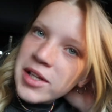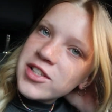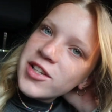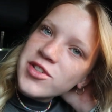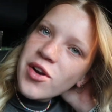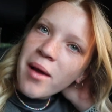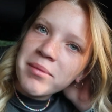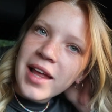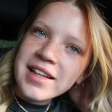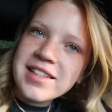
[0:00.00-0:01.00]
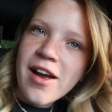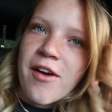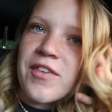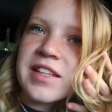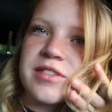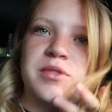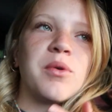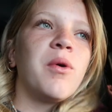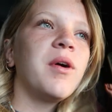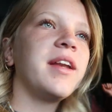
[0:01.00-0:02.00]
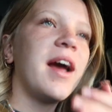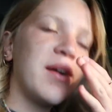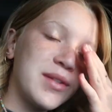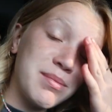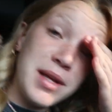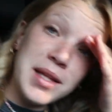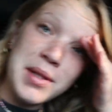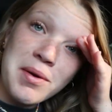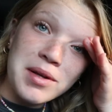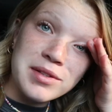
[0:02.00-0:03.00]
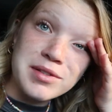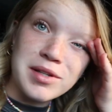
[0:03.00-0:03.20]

we just dropped Lexi off at school and now it's me and Logan's